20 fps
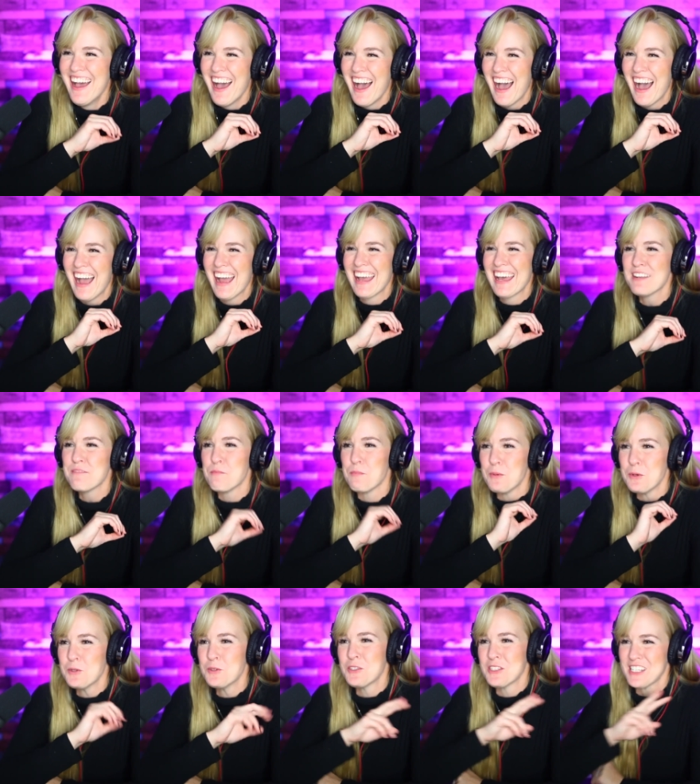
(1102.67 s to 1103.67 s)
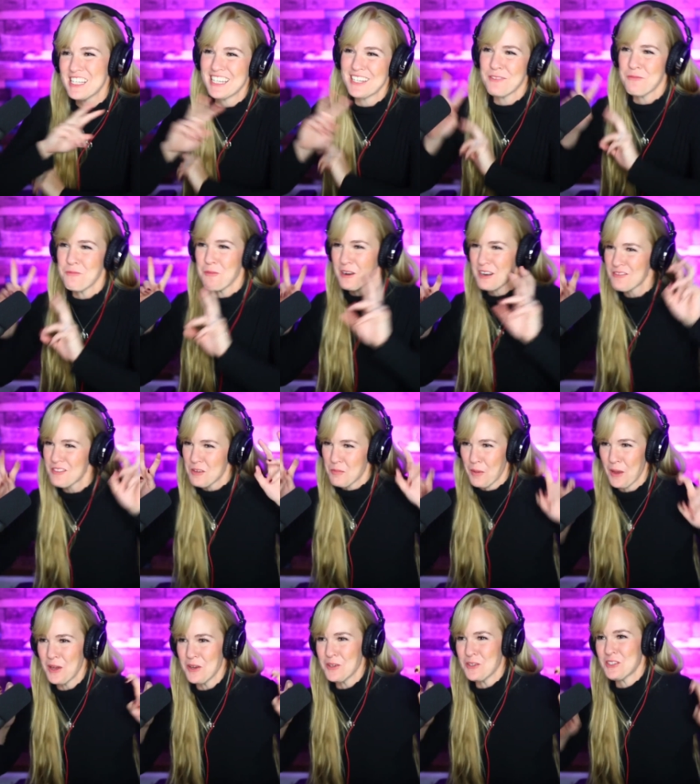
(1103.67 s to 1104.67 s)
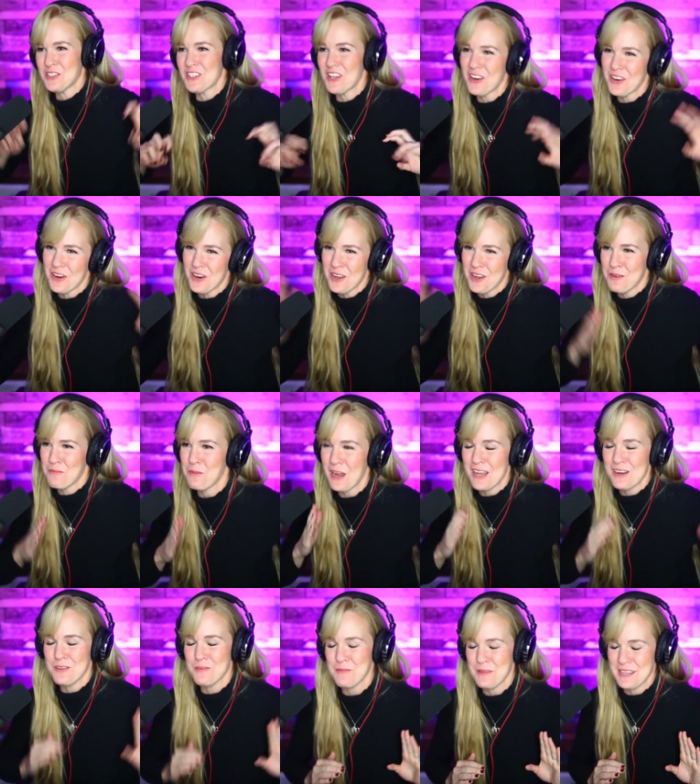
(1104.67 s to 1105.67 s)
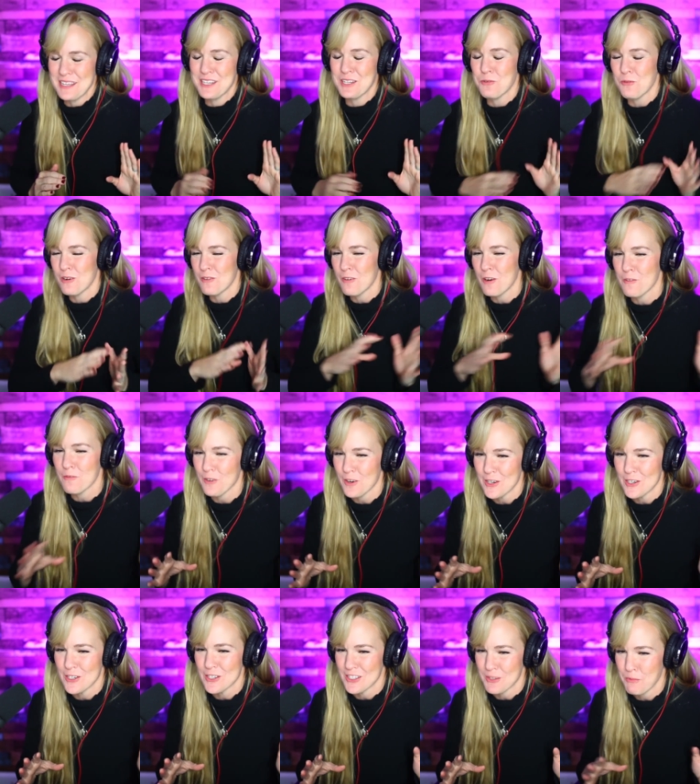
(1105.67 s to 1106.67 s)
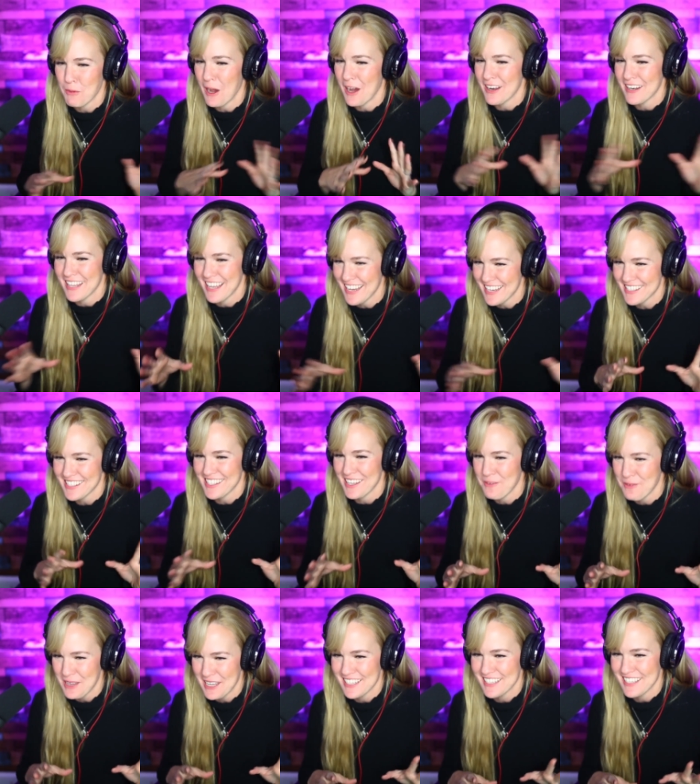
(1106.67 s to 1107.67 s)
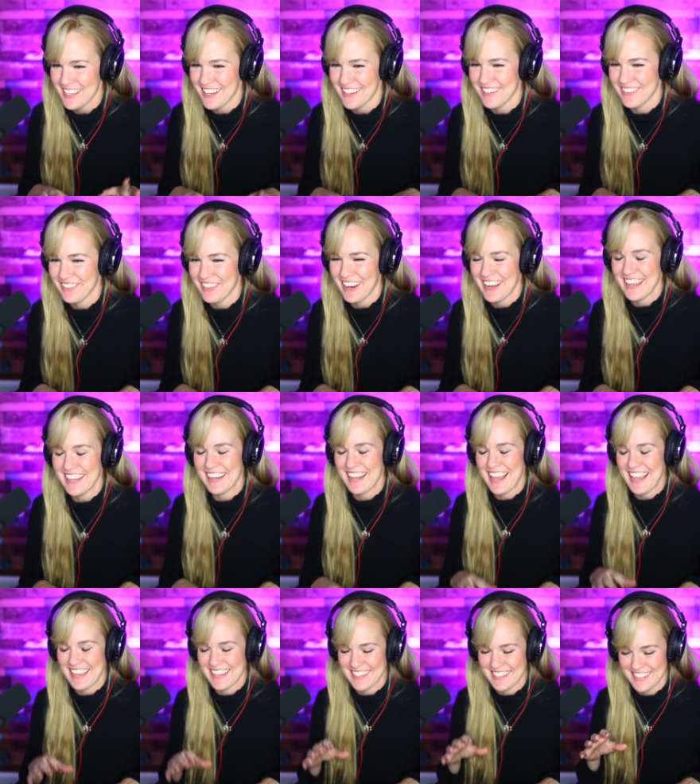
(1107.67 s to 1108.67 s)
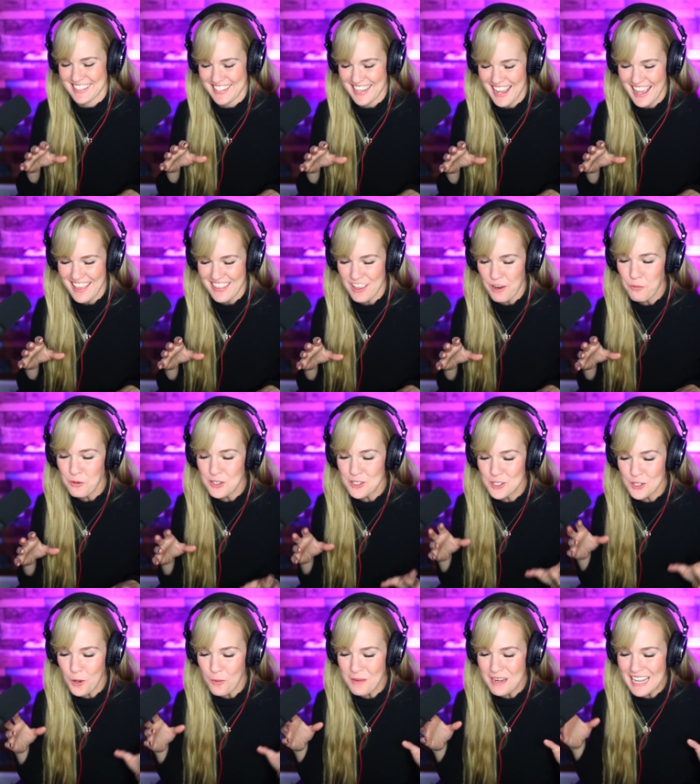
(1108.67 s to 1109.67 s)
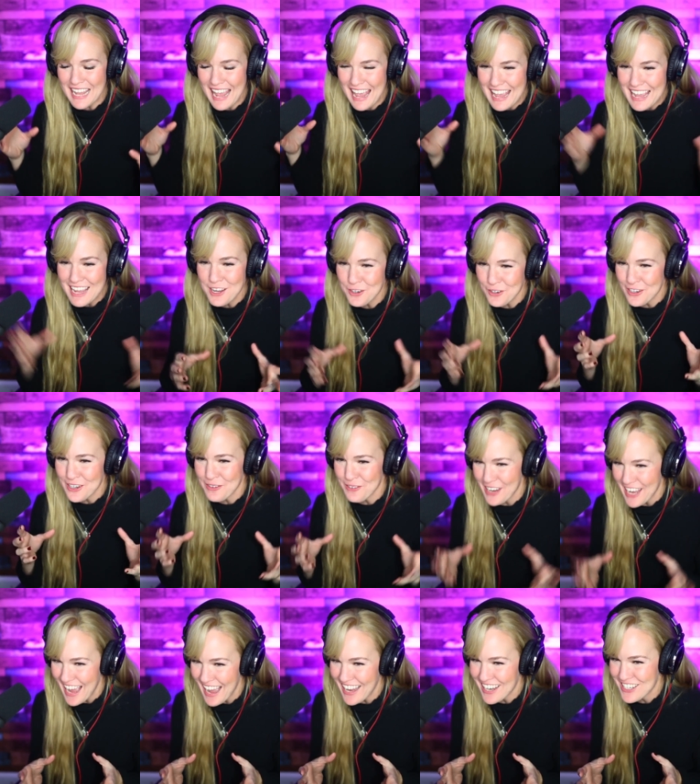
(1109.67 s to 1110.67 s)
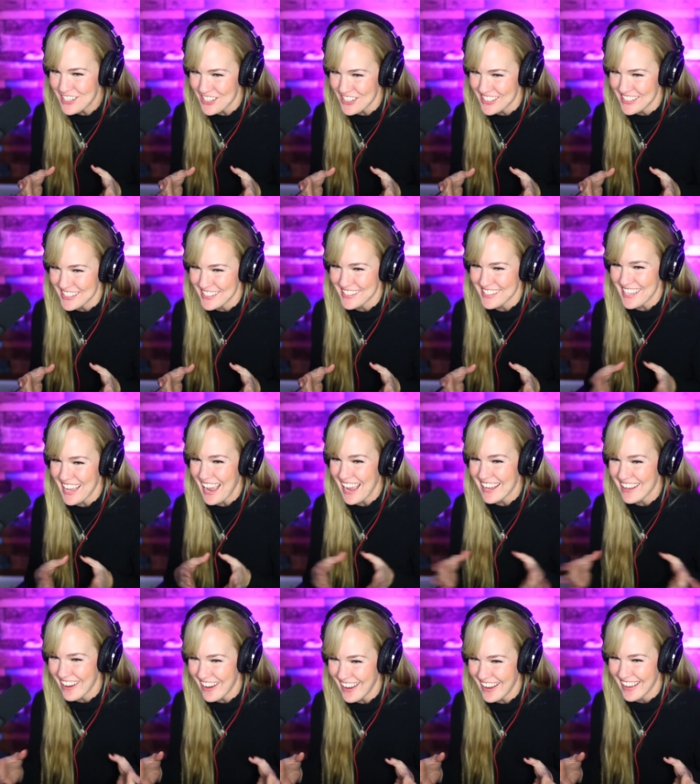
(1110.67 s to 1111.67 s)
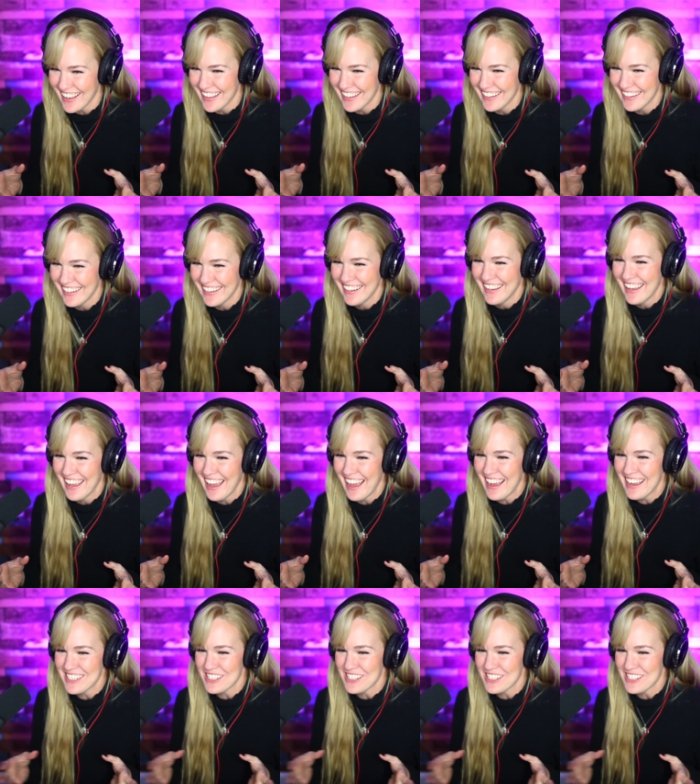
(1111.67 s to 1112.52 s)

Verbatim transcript: I had boosted one of the posts on our Unbridled page, one of our first podcasts that we had done, right? And there were so many angry reactions I got as